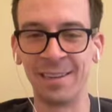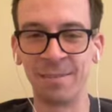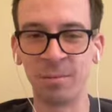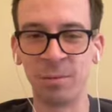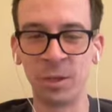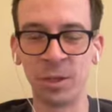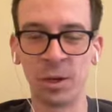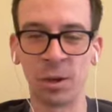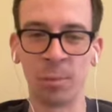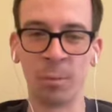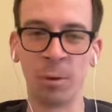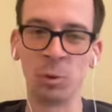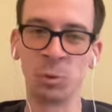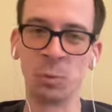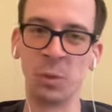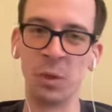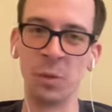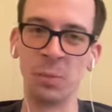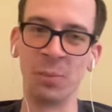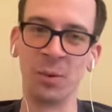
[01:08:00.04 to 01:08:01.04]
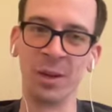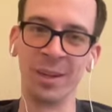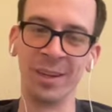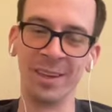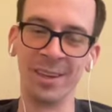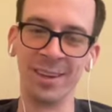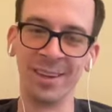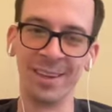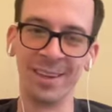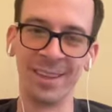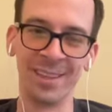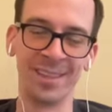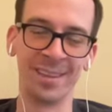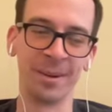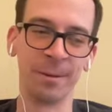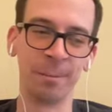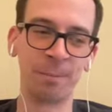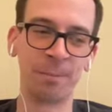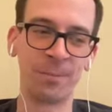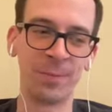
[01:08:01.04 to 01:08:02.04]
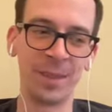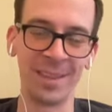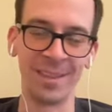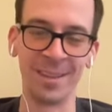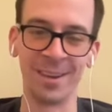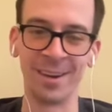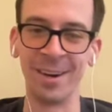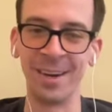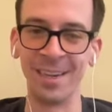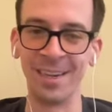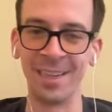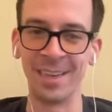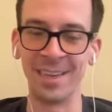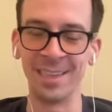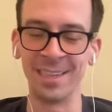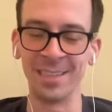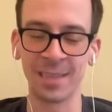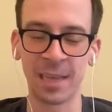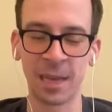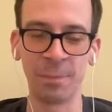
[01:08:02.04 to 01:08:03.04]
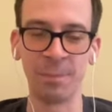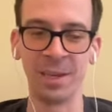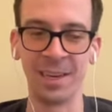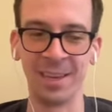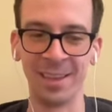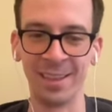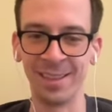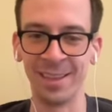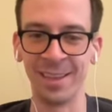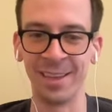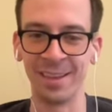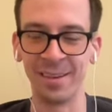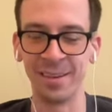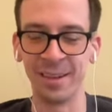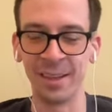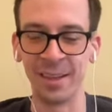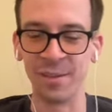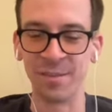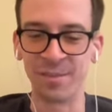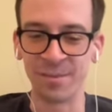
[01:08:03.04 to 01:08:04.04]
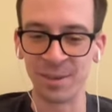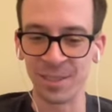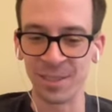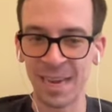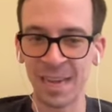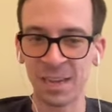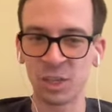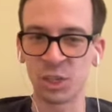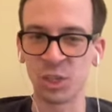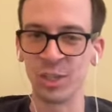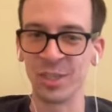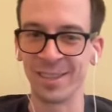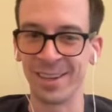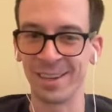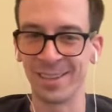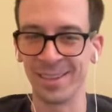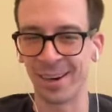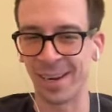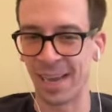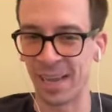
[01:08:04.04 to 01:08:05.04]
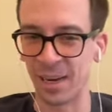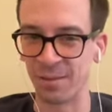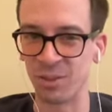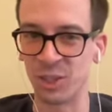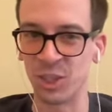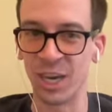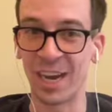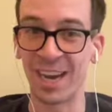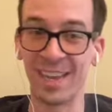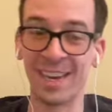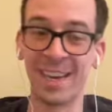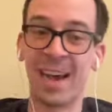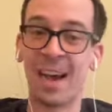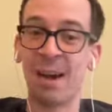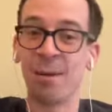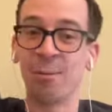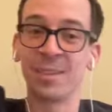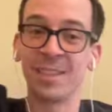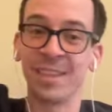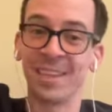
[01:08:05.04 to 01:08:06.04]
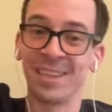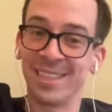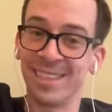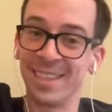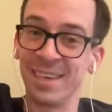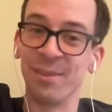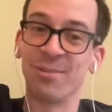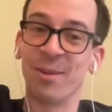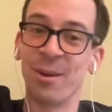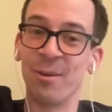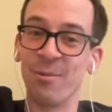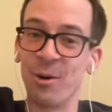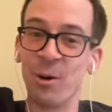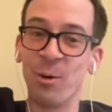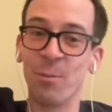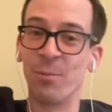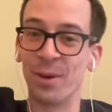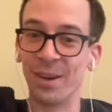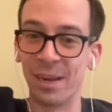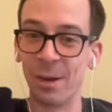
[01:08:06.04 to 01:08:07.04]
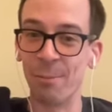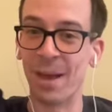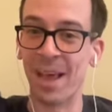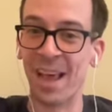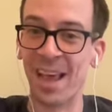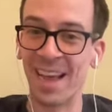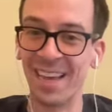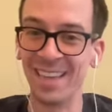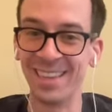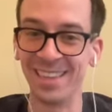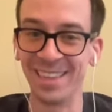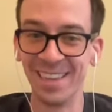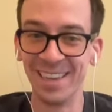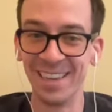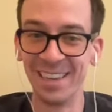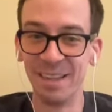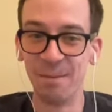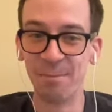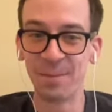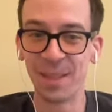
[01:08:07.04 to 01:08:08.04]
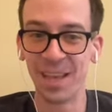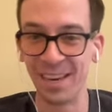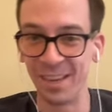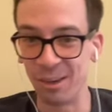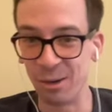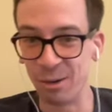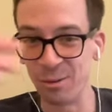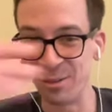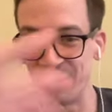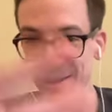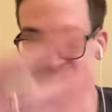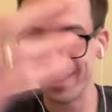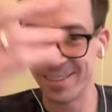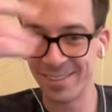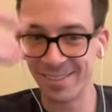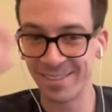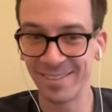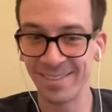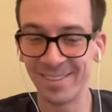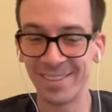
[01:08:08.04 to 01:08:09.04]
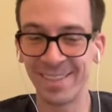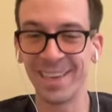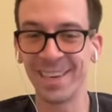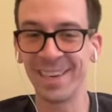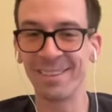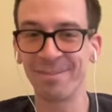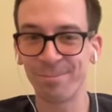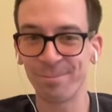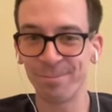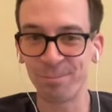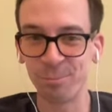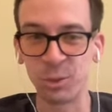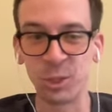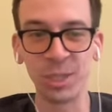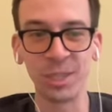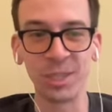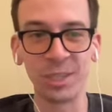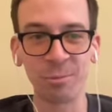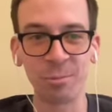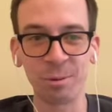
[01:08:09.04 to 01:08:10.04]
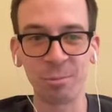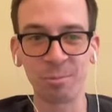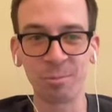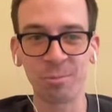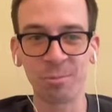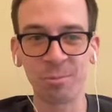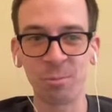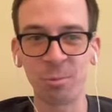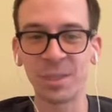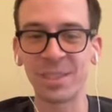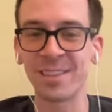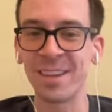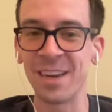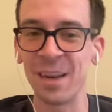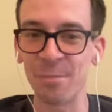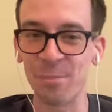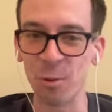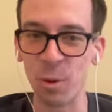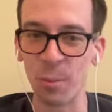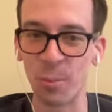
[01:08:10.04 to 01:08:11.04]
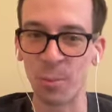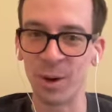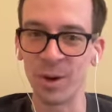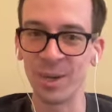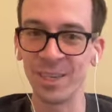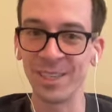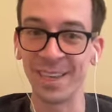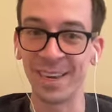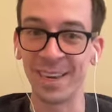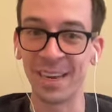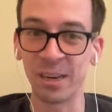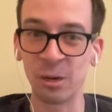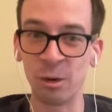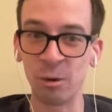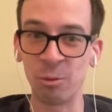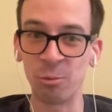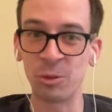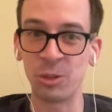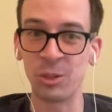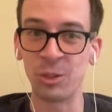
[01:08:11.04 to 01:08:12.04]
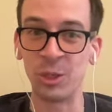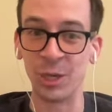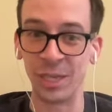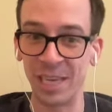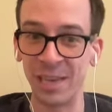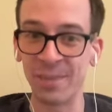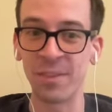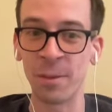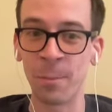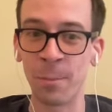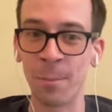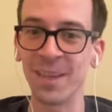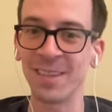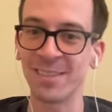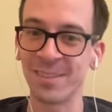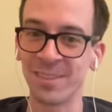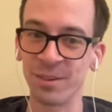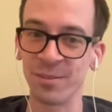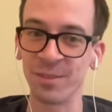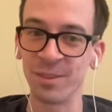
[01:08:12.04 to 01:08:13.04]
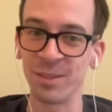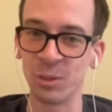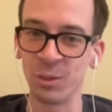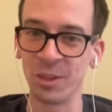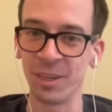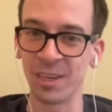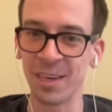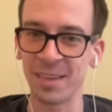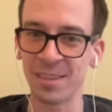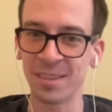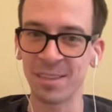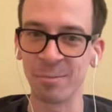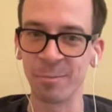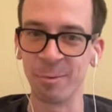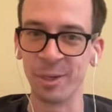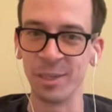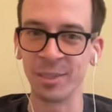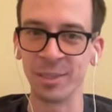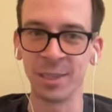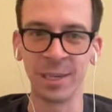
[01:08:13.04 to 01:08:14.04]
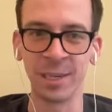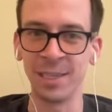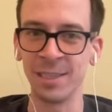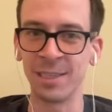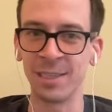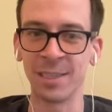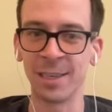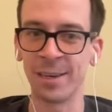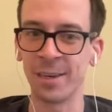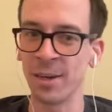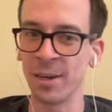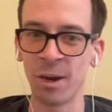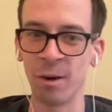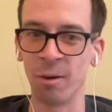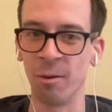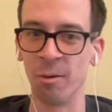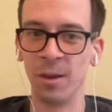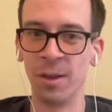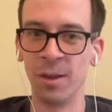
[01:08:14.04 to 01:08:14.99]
most people in the early days, I mean, in the first lectures, they're kind of shy. And I was like sitting front row, putting up my hand, and he goes, yeah, Gigi, what's the number one priority? And I go, to give the best service to the customers. And he said, no.